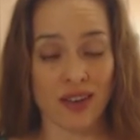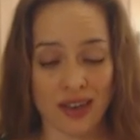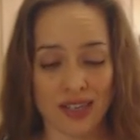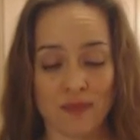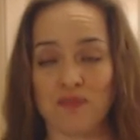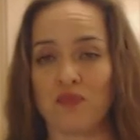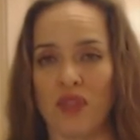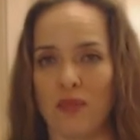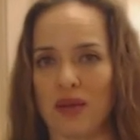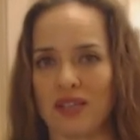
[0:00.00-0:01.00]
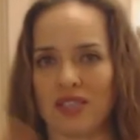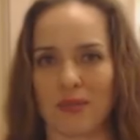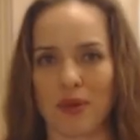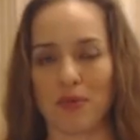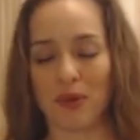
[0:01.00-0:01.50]
and onion because
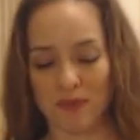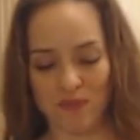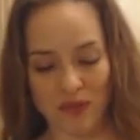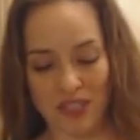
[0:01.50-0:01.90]
some people